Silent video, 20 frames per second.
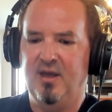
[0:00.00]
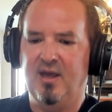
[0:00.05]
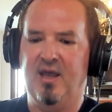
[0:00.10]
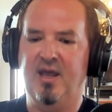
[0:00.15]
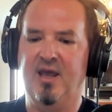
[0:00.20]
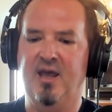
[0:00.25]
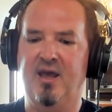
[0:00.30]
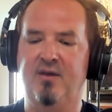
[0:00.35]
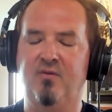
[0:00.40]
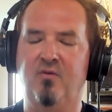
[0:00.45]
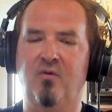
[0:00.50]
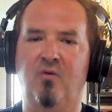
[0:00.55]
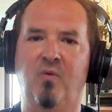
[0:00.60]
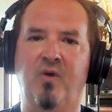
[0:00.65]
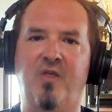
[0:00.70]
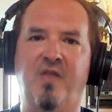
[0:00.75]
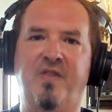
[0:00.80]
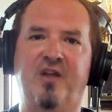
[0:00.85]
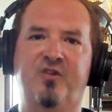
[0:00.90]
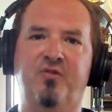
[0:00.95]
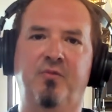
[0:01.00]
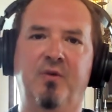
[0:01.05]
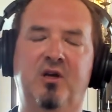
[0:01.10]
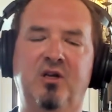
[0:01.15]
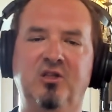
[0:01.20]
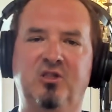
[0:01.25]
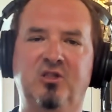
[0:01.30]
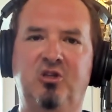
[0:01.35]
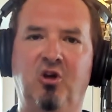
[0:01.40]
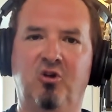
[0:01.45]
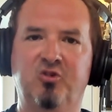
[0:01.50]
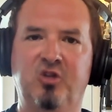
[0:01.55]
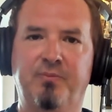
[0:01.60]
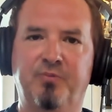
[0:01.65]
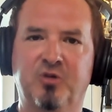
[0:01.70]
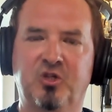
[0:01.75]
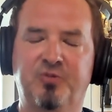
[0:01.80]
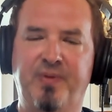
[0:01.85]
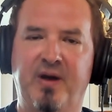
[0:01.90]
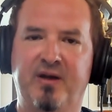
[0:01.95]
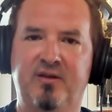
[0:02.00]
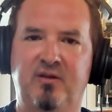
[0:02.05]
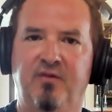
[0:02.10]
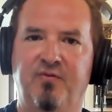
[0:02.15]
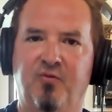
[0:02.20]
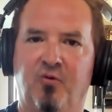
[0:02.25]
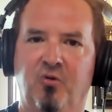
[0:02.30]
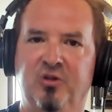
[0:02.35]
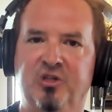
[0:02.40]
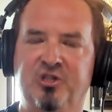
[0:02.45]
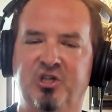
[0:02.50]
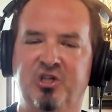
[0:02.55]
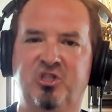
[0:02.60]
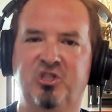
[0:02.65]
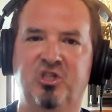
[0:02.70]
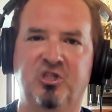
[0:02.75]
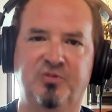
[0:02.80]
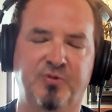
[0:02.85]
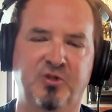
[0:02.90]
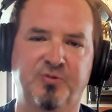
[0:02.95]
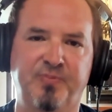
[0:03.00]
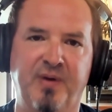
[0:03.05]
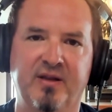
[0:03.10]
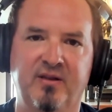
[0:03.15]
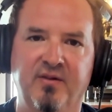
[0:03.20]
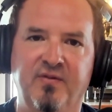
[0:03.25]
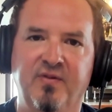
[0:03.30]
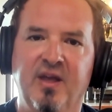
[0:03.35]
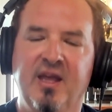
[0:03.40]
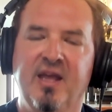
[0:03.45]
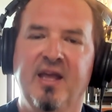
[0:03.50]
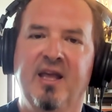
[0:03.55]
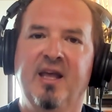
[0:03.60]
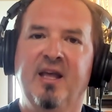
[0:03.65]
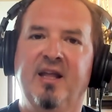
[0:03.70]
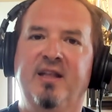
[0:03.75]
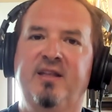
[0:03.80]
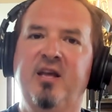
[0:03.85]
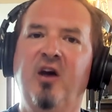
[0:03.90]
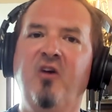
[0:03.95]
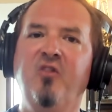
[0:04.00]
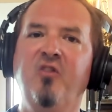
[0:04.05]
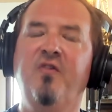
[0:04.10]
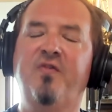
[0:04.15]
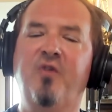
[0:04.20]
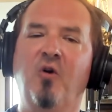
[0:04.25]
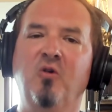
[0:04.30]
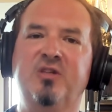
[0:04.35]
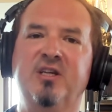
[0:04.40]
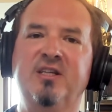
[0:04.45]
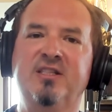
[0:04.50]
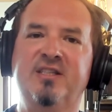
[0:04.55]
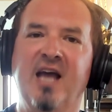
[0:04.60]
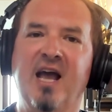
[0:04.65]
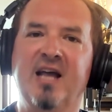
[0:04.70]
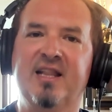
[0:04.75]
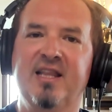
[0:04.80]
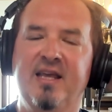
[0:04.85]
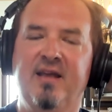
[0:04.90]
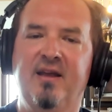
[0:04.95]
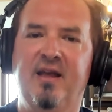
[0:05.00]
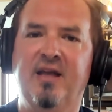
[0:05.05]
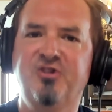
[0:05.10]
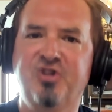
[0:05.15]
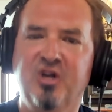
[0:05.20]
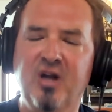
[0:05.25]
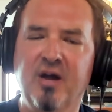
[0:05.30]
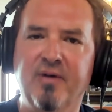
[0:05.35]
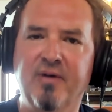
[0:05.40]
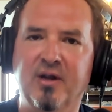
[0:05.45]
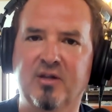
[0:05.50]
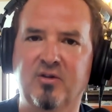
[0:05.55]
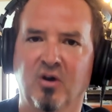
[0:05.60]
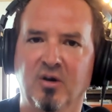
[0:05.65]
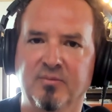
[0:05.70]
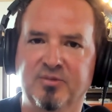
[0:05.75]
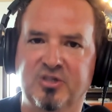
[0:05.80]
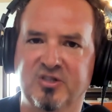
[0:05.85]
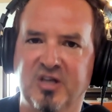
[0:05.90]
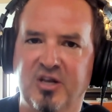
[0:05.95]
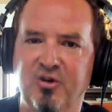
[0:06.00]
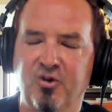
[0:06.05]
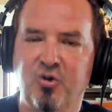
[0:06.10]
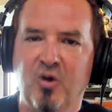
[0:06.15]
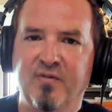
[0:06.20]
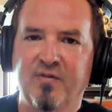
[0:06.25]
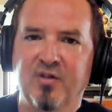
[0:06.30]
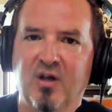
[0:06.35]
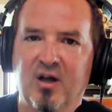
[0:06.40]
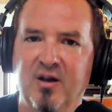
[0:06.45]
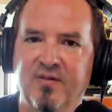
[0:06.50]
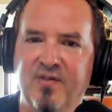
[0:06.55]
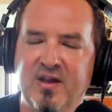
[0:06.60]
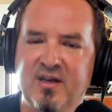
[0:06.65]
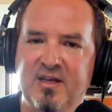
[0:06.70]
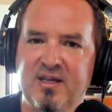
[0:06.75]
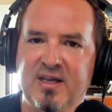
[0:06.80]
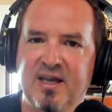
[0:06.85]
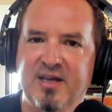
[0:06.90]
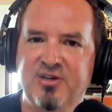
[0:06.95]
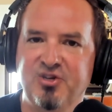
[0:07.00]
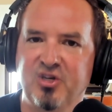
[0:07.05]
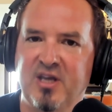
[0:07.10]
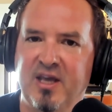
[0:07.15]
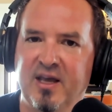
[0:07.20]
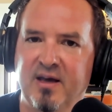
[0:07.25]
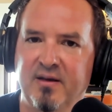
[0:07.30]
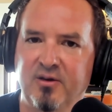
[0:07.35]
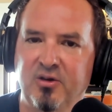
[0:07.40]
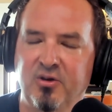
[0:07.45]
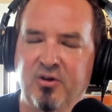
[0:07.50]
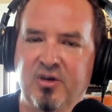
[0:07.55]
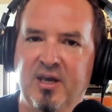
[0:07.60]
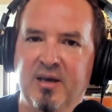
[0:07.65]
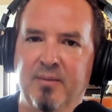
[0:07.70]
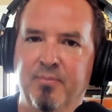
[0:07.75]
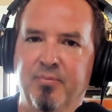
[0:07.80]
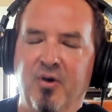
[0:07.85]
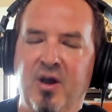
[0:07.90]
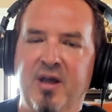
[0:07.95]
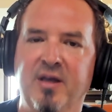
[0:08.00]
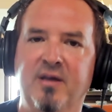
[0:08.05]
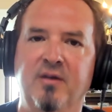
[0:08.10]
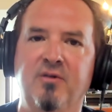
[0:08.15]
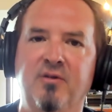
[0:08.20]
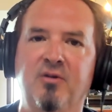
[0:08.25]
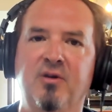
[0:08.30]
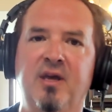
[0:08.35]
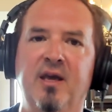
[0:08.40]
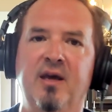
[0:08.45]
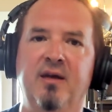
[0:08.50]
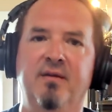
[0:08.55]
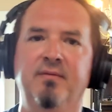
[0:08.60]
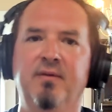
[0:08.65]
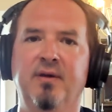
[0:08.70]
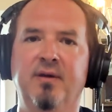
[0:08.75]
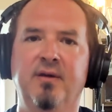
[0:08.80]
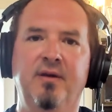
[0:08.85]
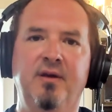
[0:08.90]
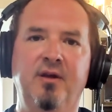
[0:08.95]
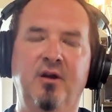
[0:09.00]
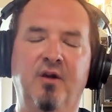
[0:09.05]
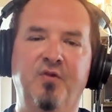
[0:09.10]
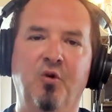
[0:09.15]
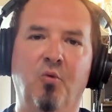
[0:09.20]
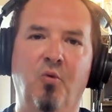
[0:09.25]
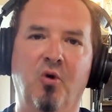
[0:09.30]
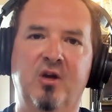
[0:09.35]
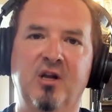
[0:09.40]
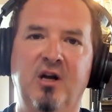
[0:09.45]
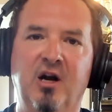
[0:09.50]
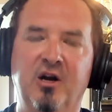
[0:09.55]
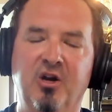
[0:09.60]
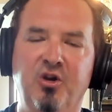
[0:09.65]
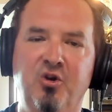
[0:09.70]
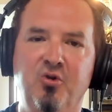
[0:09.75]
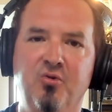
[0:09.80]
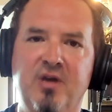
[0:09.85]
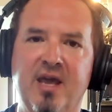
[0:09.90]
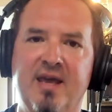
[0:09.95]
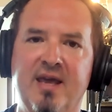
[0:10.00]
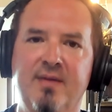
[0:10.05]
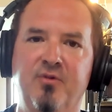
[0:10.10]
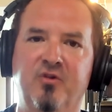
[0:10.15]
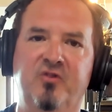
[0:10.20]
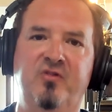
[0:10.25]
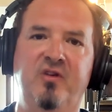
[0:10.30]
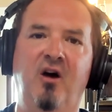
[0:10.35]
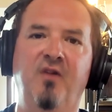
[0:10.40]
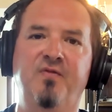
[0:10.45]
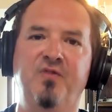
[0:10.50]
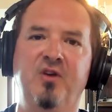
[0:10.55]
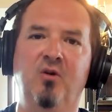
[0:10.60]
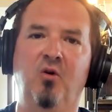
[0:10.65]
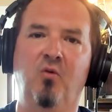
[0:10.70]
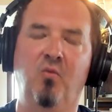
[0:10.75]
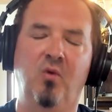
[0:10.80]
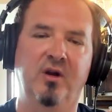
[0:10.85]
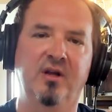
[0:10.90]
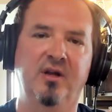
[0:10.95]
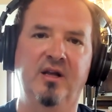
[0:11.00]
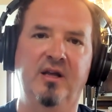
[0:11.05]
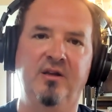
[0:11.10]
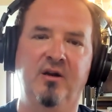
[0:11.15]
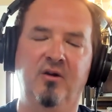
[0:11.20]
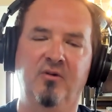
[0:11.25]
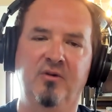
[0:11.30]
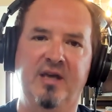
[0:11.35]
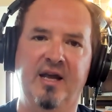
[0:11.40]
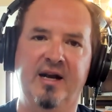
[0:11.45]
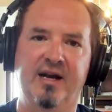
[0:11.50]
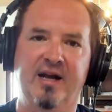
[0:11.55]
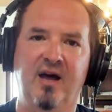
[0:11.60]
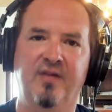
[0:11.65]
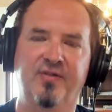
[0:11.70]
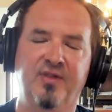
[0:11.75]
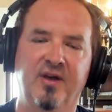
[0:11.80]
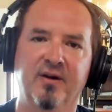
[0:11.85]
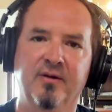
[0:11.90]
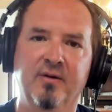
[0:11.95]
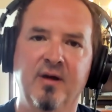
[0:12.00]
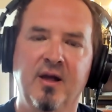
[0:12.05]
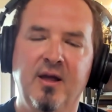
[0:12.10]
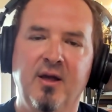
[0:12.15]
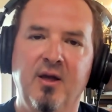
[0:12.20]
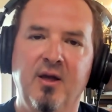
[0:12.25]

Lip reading: and whether that's from a consulting perspective or a logistics perspective, tell the folks exactly in generic terms, because I know you have a lot of NDAs you can't break, and you can't, if you're working on a new game yourself, you don't want to, get it out there.